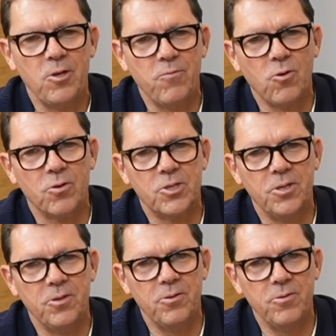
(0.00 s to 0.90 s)
But you've got
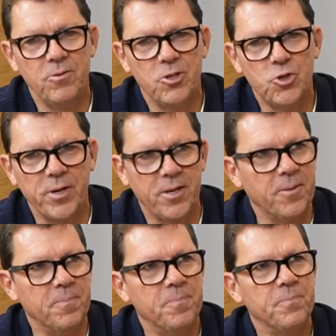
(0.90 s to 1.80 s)
to trigger
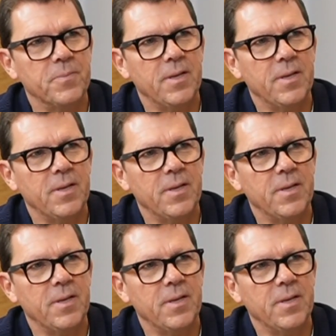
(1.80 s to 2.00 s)
them.